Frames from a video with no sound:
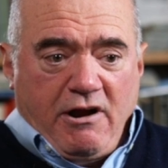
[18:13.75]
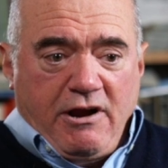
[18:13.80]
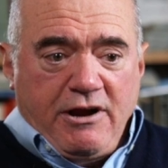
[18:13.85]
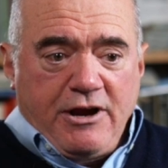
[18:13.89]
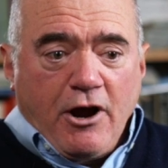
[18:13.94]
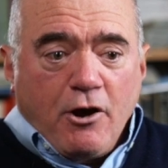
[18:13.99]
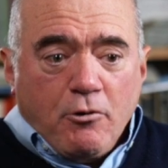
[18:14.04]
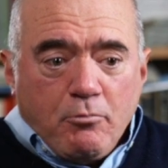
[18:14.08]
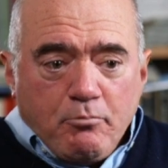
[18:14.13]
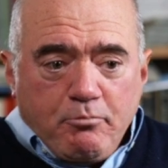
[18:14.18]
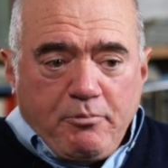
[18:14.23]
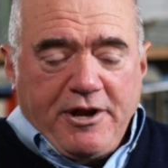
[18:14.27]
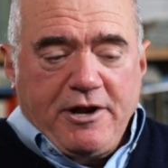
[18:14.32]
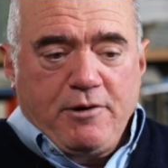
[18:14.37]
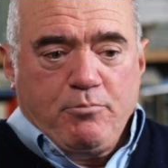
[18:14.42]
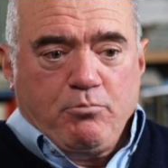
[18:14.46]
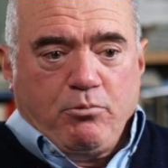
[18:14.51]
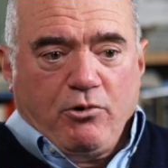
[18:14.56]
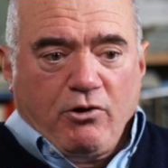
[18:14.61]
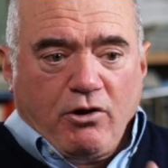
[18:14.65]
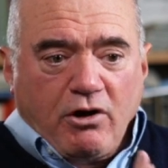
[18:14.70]
young
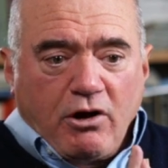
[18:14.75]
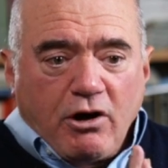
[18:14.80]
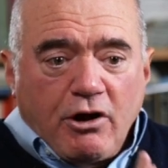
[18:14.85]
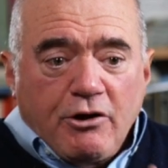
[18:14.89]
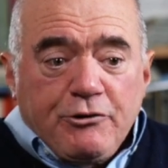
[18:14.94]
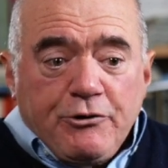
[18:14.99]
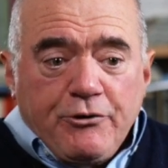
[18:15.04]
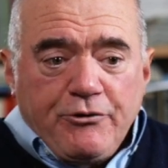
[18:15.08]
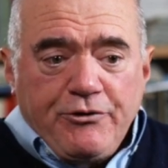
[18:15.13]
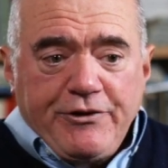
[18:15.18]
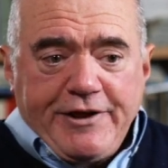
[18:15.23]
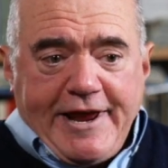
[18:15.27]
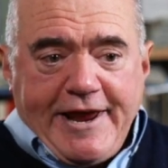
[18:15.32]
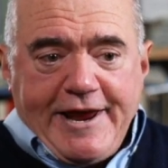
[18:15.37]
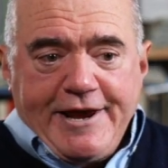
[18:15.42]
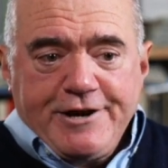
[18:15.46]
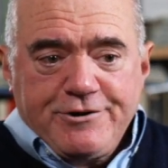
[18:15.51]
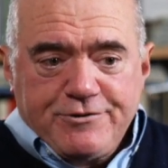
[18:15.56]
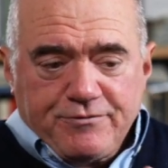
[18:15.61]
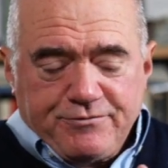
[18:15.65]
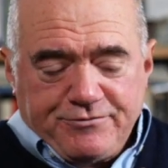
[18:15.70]
people under the
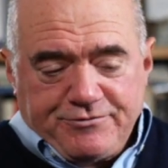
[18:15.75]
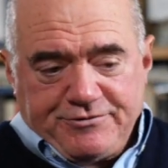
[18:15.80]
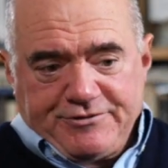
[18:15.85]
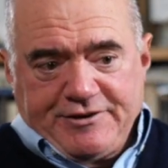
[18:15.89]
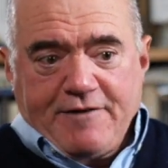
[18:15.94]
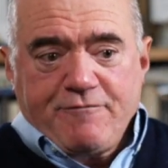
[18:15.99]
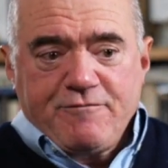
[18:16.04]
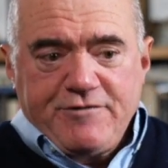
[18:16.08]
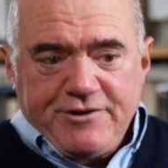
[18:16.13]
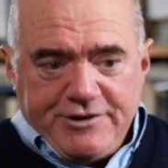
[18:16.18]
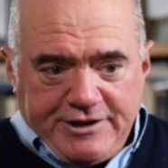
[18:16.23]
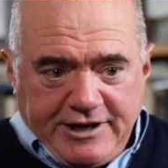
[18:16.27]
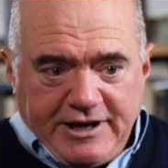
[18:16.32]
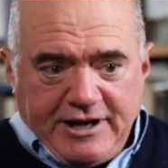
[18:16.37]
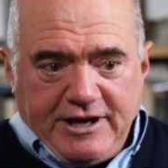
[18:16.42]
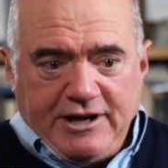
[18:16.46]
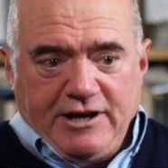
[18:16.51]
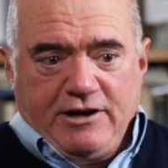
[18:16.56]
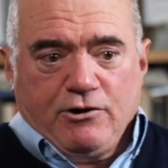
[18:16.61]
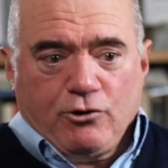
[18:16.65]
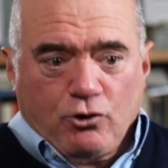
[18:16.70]
age of
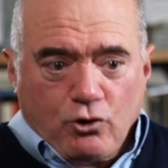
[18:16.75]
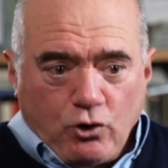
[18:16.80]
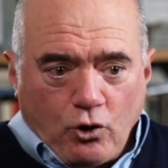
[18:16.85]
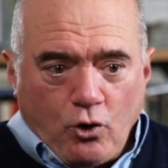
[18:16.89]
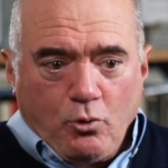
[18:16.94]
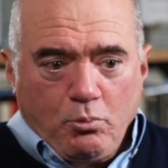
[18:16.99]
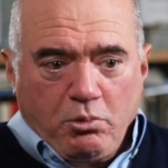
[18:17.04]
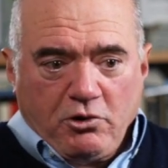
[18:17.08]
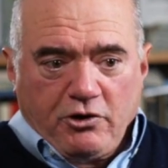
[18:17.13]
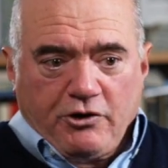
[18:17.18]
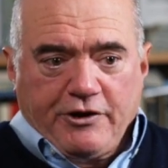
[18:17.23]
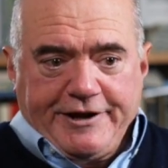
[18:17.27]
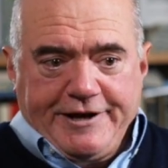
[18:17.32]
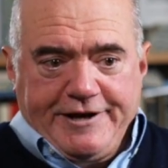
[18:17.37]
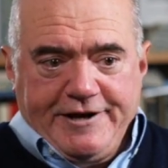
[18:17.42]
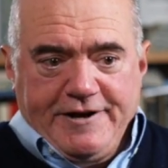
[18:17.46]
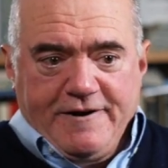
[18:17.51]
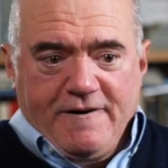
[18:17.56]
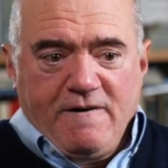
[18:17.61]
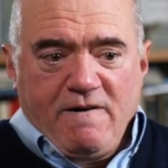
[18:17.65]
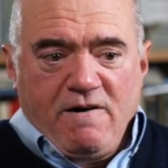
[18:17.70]
17 globally
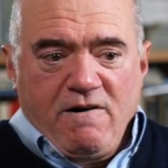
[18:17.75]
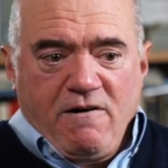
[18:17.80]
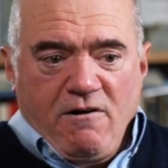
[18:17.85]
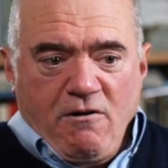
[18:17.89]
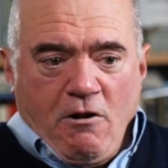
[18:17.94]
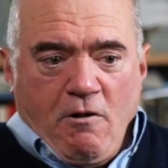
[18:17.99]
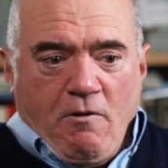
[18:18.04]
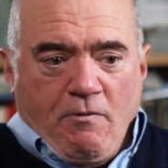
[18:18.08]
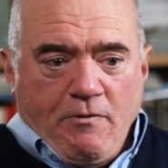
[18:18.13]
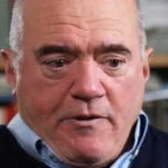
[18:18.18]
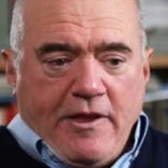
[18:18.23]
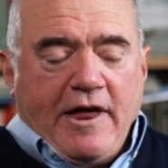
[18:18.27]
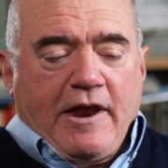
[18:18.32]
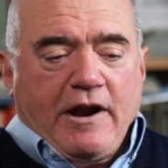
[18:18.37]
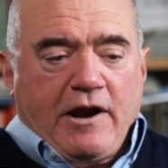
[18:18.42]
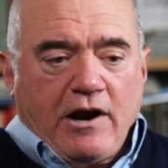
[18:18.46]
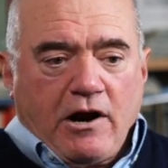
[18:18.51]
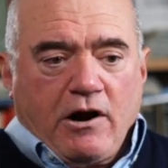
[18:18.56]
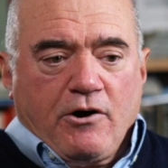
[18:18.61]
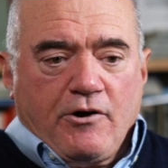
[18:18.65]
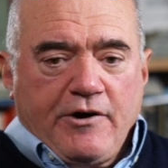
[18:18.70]

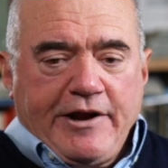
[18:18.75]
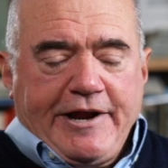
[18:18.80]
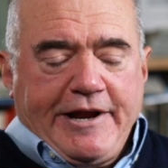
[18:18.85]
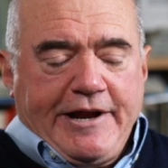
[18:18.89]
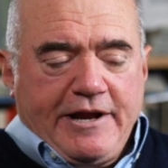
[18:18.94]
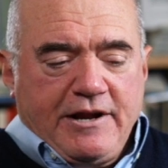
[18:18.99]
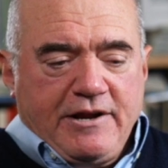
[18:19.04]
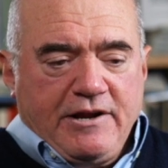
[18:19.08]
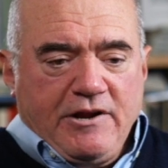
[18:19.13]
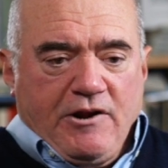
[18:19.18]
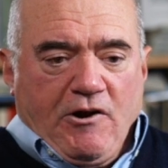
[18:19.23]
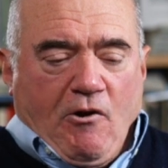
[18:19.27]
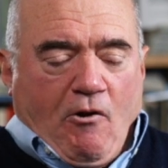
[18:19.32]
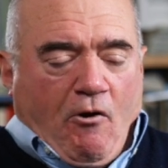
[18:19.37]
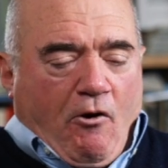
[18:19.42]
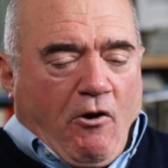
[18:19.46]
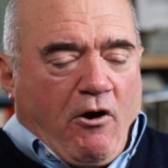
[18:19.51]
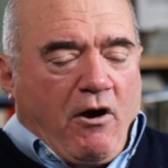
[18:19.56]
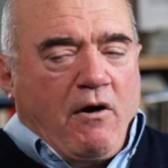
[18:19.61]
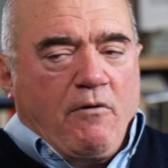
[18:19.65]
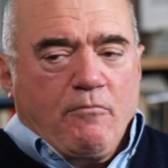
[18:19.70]
that are in
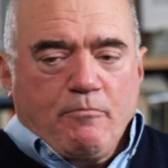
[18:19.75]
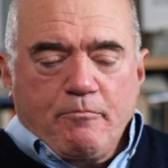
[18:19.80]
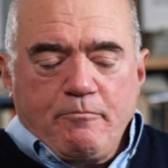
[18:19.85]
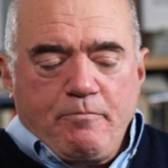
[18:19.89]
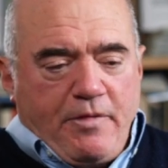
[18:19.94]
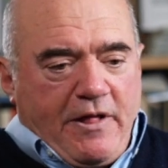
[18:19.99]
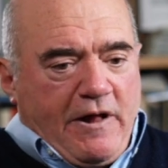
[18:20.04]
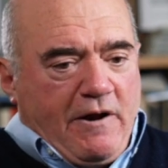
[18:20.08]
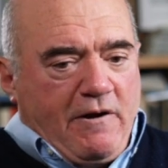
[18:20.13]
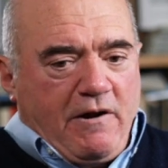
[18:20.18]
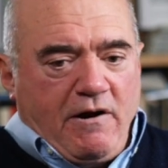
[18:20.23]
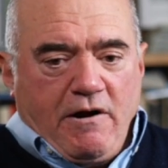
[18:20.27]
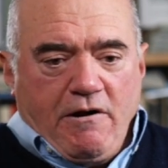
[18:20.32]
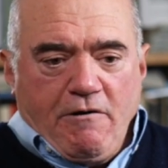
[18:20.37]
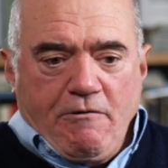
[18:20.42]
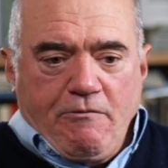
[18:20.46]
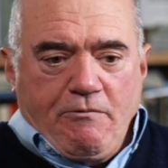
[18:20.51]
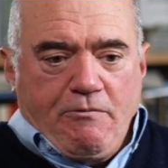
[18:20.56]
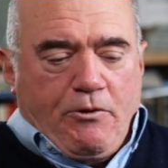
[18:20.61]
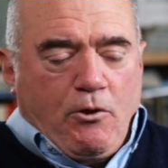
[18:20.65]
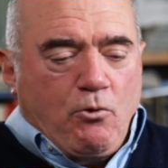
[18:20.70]

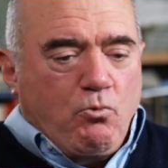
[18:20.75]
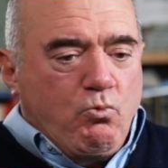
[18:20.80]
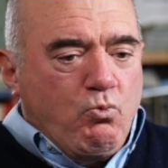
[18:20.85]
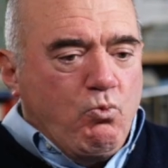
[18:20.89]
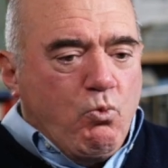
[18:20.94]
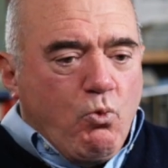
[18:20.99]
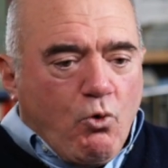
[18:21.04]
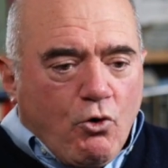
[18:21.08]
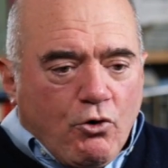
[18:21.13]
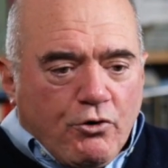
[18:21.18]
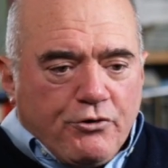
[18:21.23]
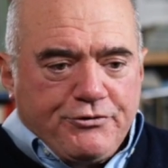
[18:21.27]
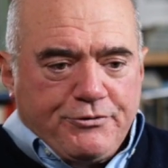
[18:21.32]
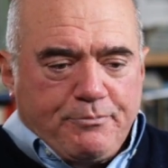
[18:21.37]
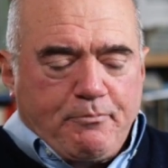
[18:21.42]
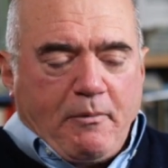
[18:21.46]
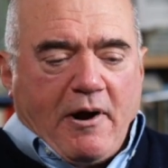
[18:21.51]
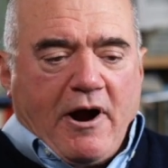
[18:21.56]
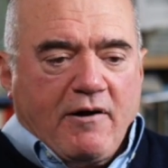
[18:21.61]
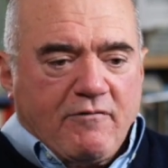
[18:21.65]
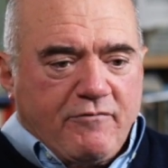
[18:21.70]
the
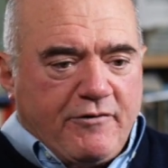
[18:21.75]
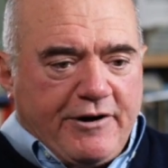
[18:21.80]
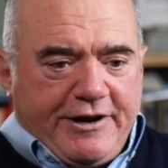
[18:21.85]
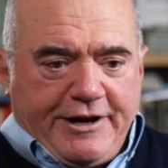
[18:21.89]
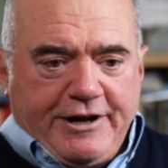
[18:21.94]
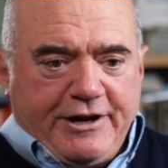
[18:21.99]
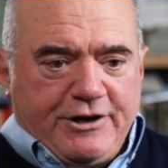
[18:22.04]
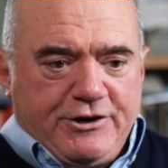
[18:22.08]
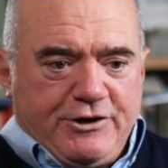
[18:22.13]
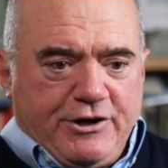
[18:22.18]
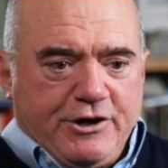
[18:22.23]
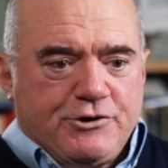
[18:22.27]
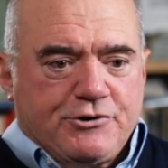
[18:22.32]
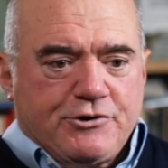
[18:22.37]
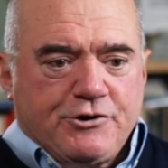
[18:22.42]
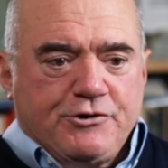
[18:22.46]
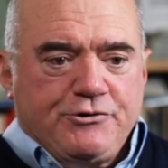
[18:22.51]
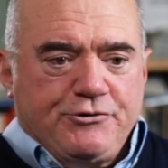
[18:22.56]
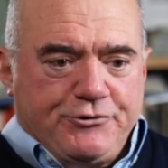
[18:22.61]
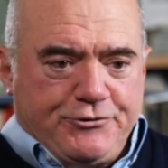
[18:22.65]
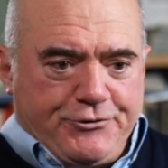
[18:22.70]
worst poverty
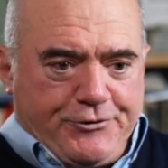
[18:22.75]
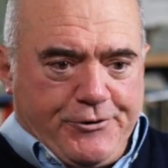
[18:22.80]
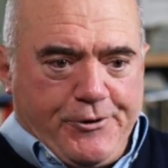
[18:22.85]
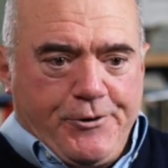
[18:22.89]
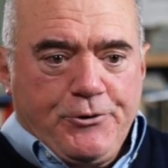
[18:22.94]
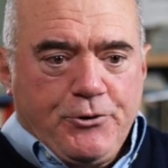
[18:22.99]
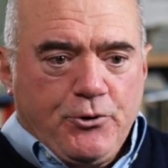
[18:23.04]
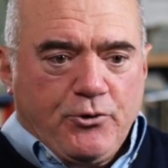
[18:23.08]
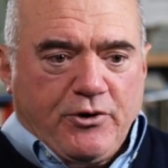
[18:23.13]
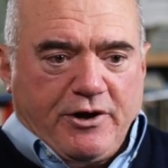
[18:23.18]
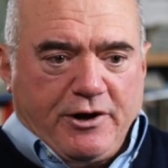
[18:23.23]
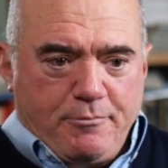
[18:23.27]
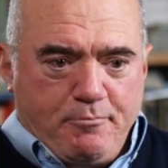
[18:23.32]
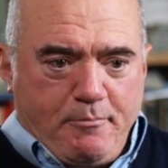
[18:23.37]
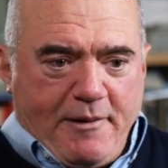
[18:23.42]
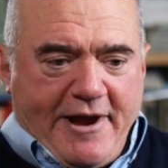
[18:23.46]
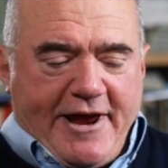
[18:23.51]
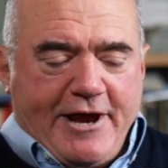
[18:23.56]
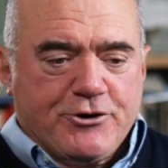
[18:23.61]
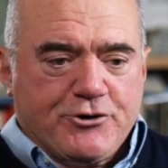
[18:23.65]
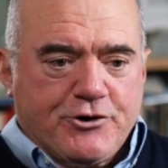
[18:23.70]
conditions you can
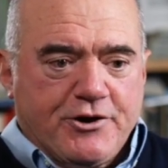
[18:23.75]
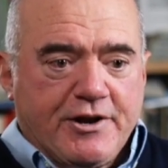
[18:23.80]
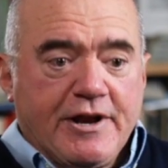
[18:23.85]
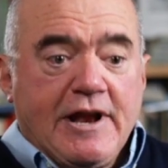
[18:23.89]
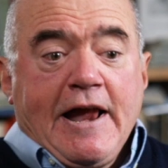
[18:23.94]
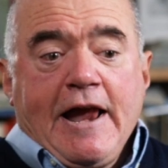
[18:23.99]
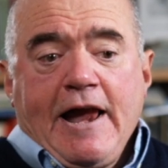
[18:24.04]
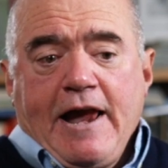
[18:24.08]
imagine.